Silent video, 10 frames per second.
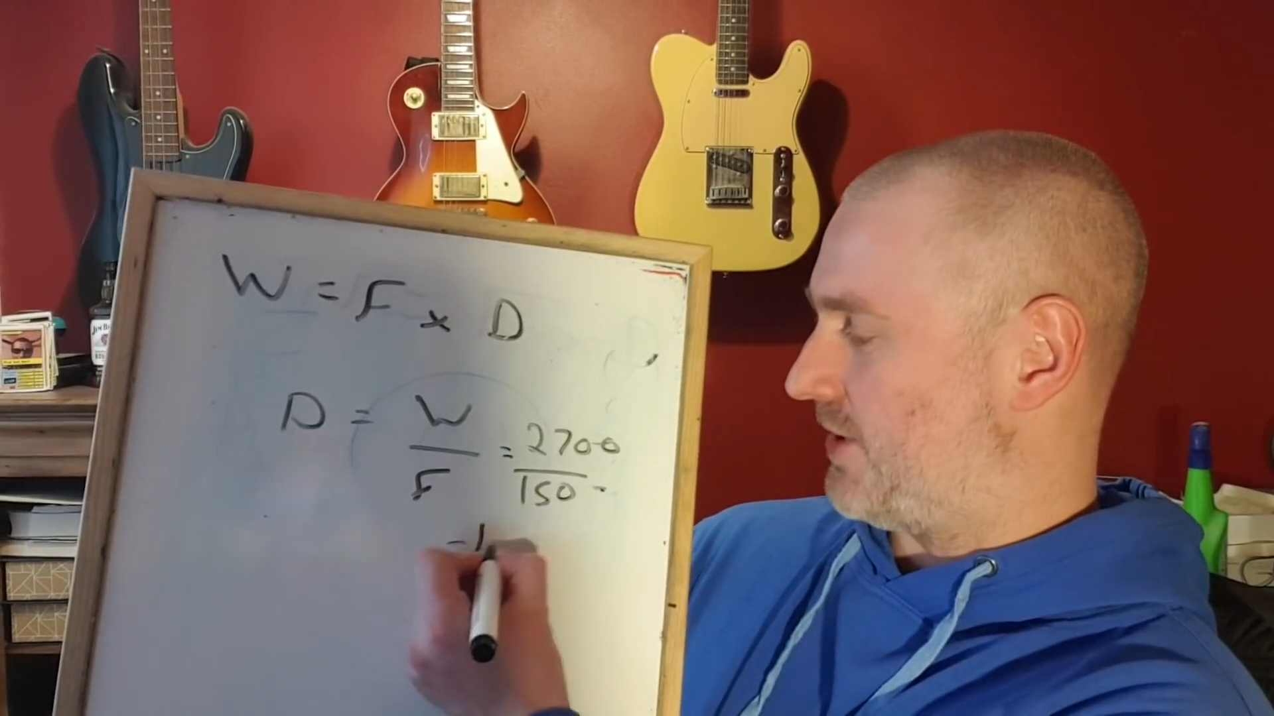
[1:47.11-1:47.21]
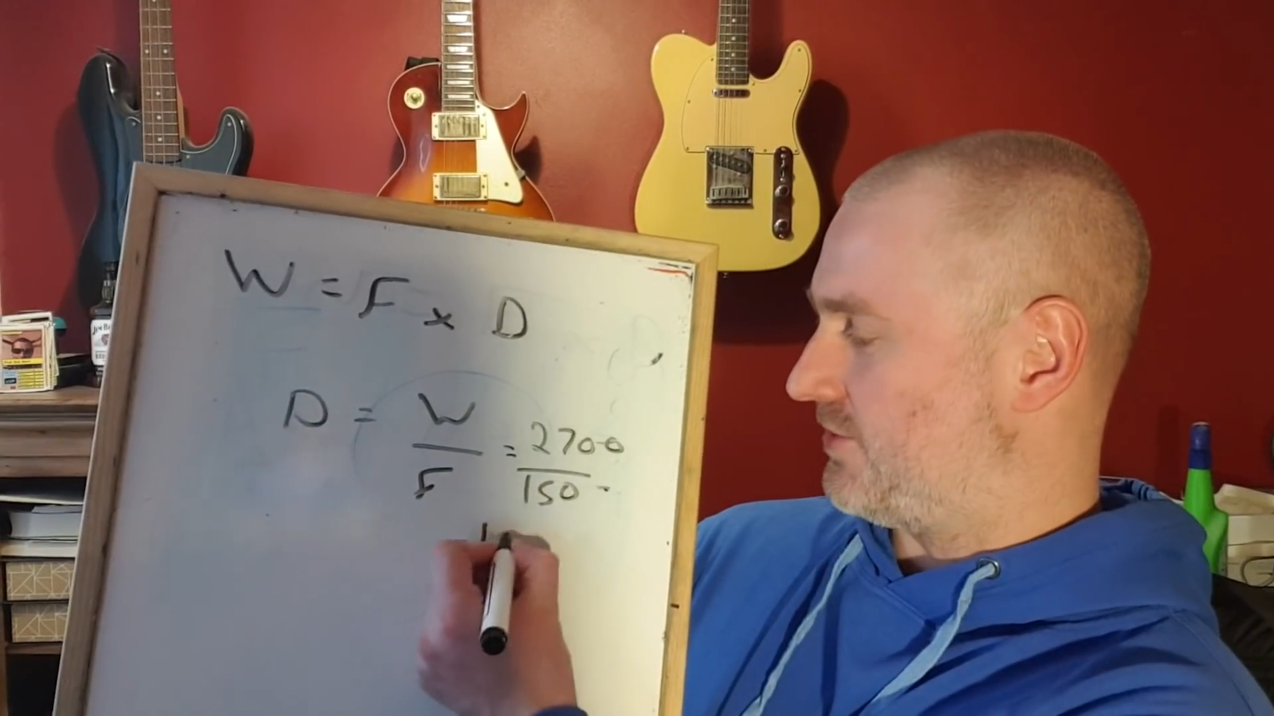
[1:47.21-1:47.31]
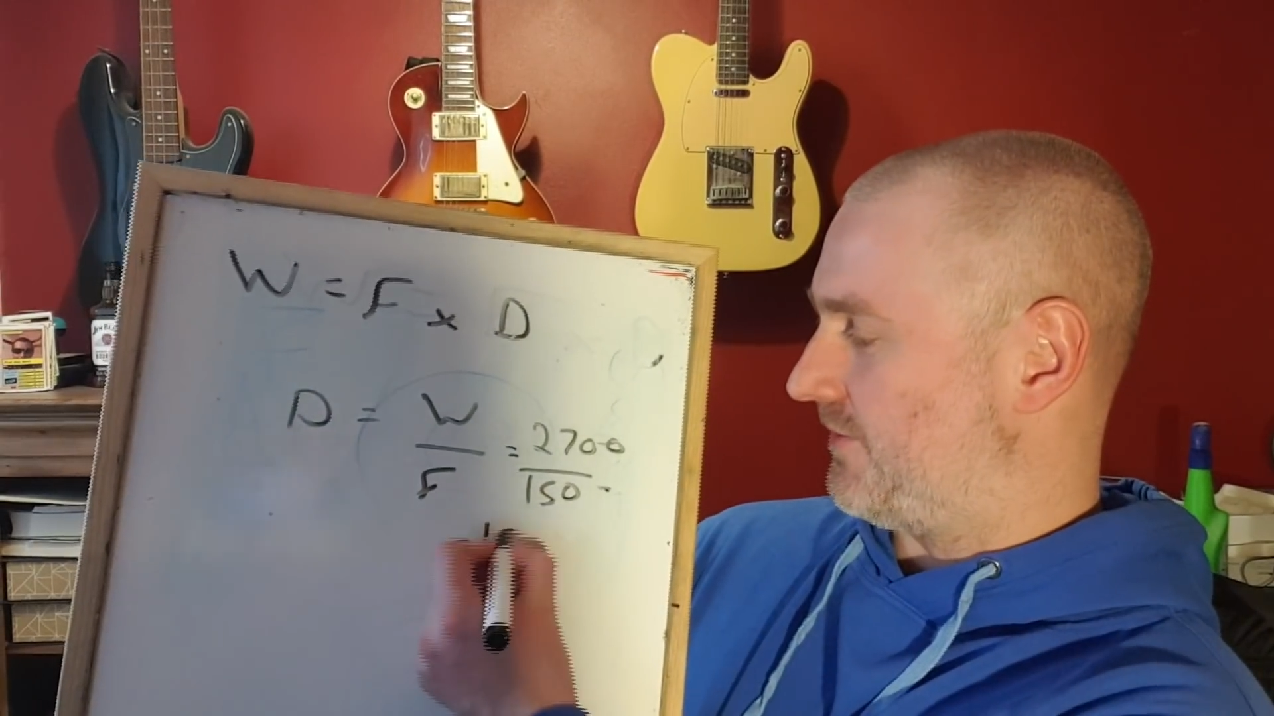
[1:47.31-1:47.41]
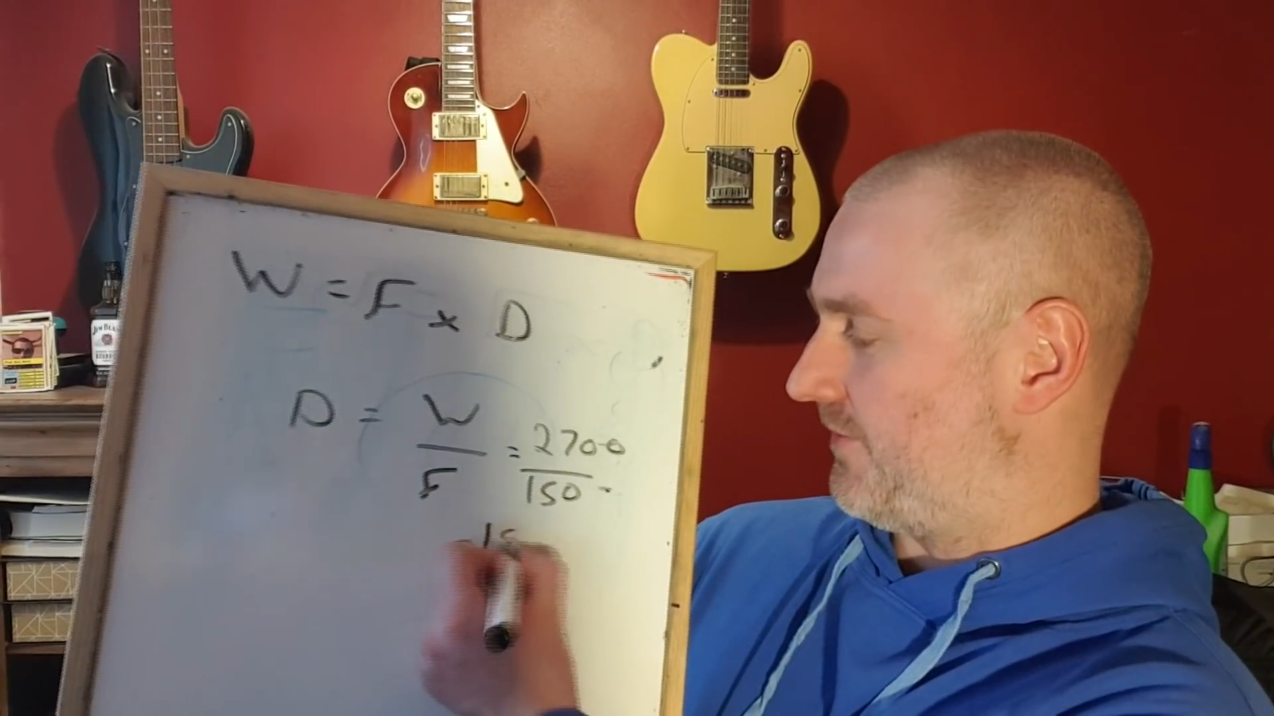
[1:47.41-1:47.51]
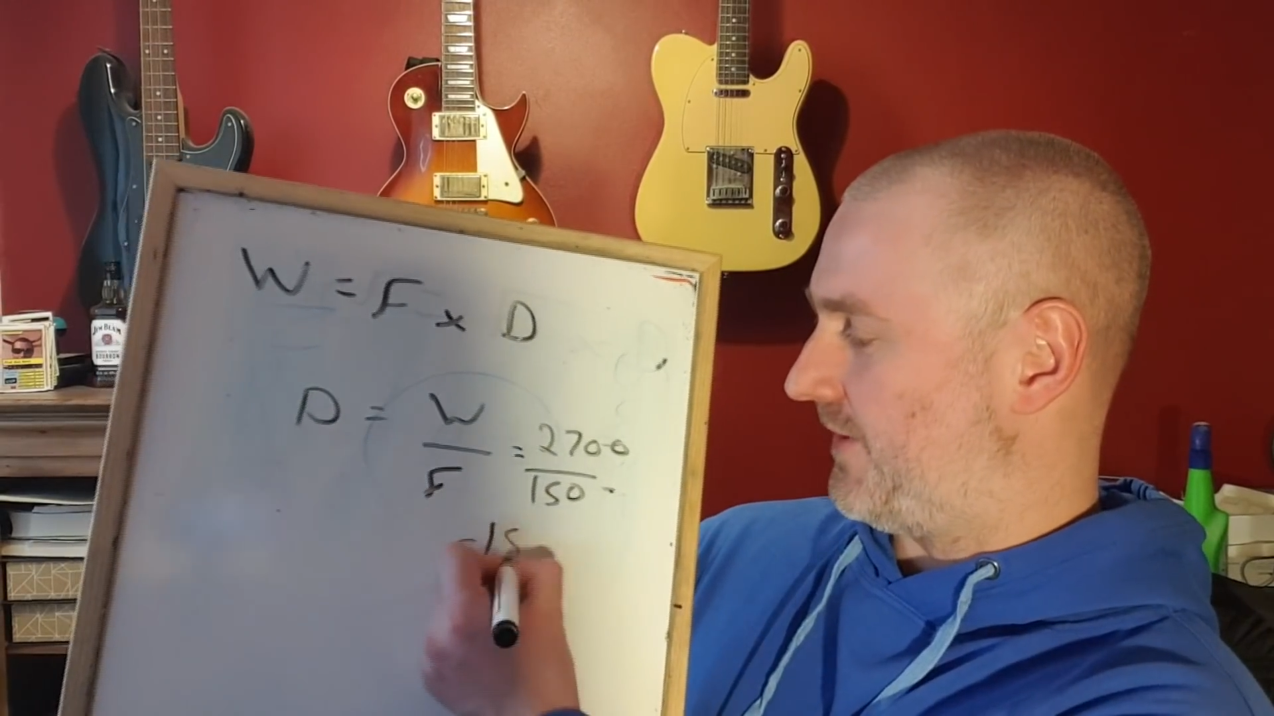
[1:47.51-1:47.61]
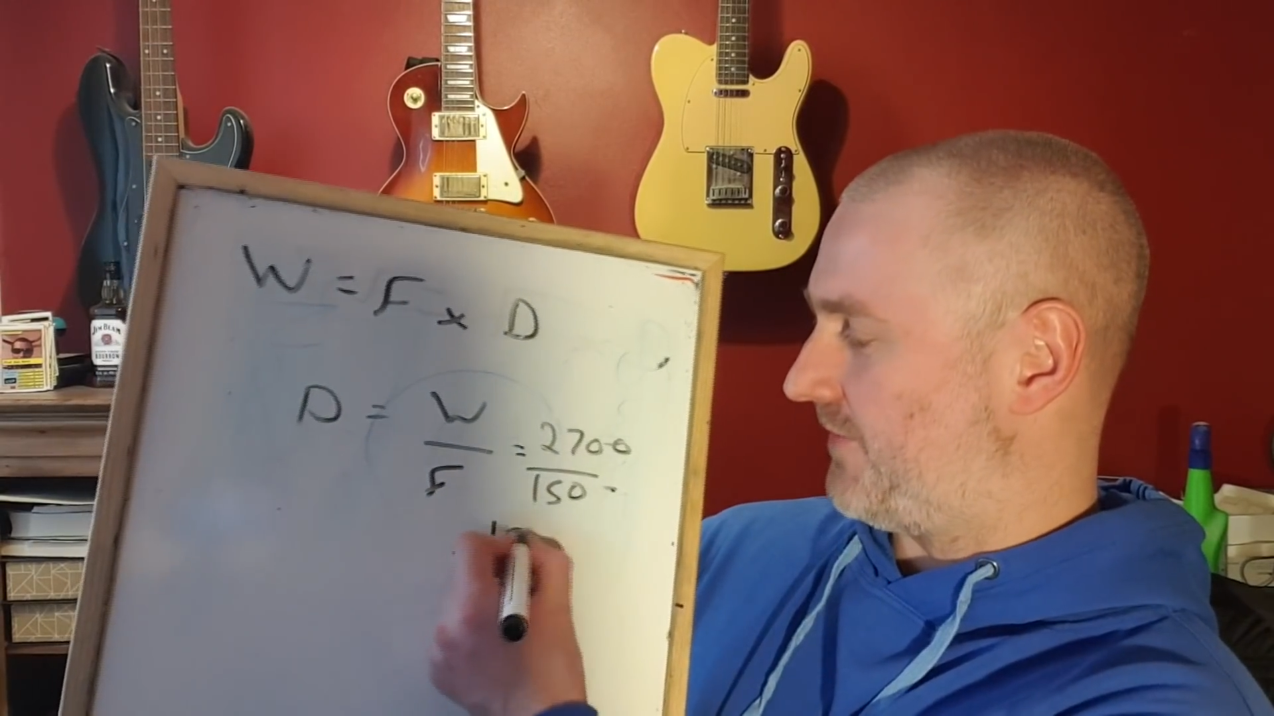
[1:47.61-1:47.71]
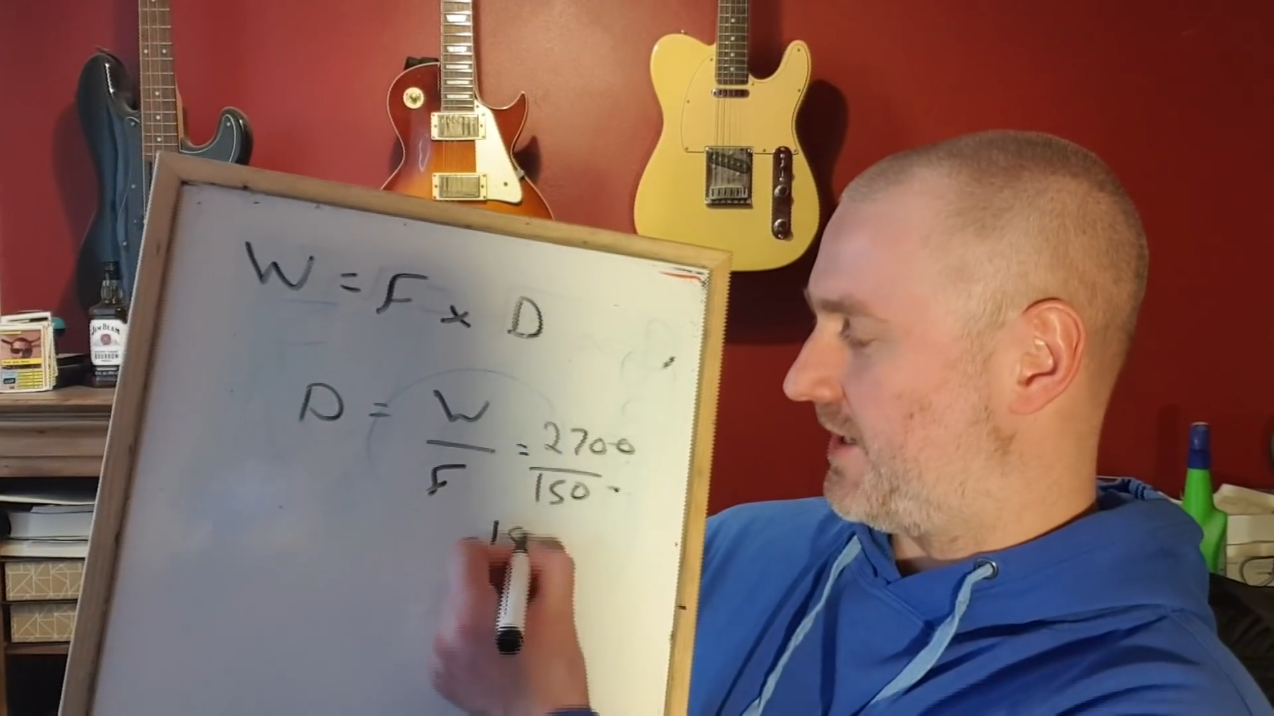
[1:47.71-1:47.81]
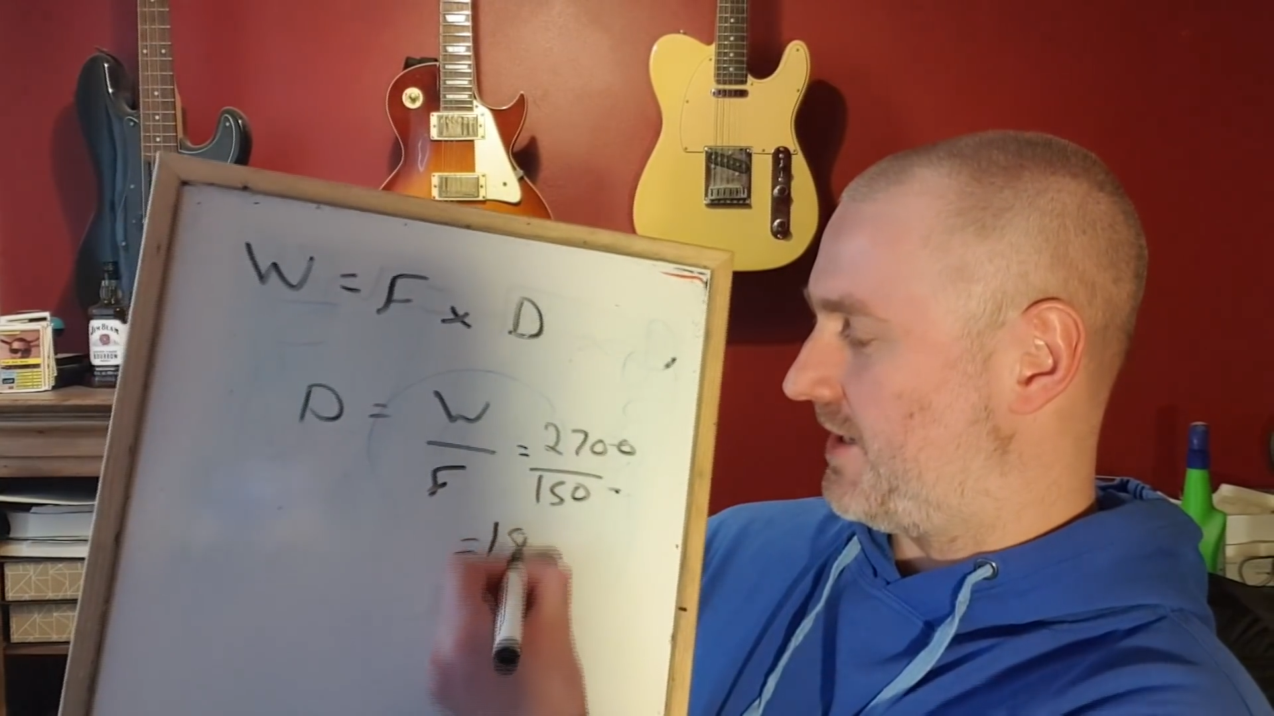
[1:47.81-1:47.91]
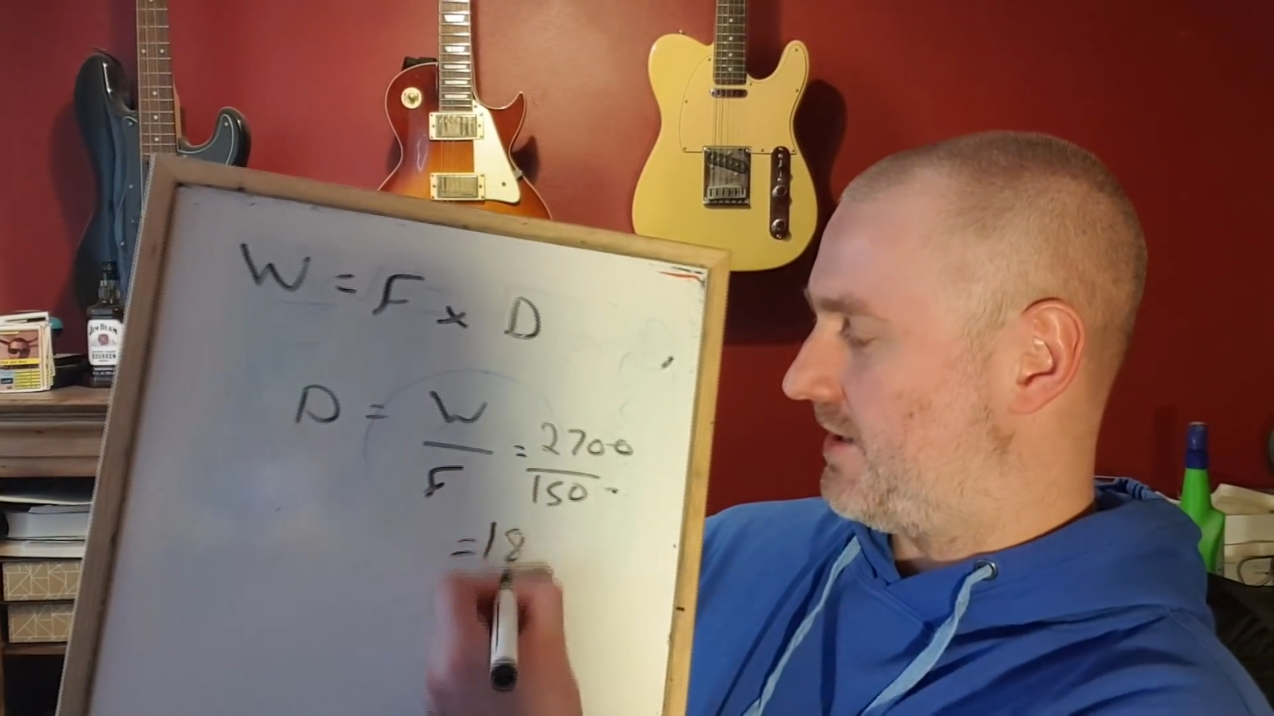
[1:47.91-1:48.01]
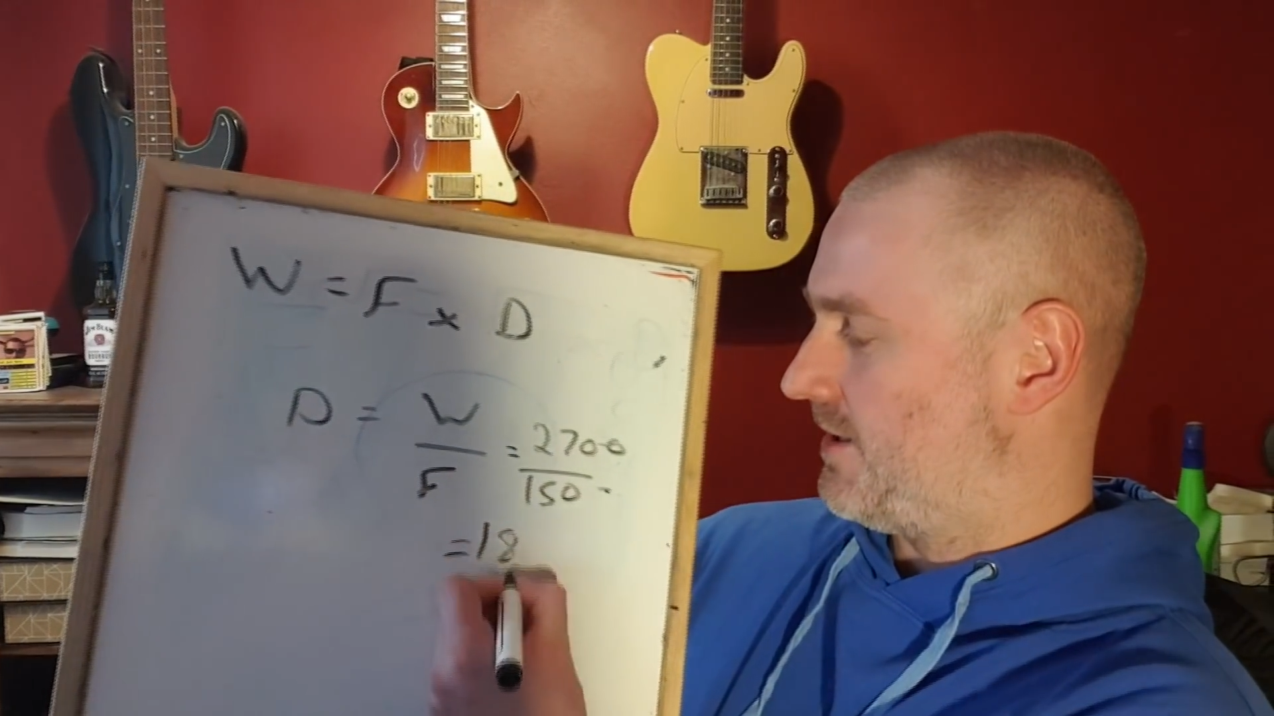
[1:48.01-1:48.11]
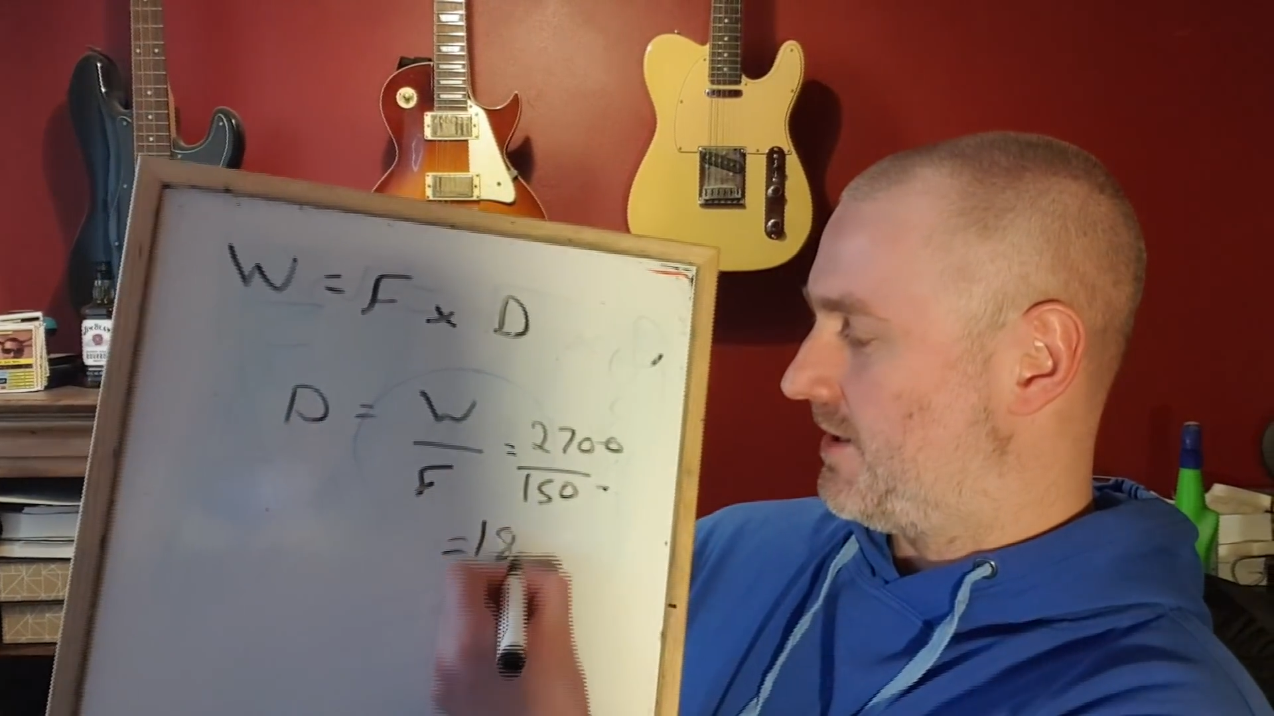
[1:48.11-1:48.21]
150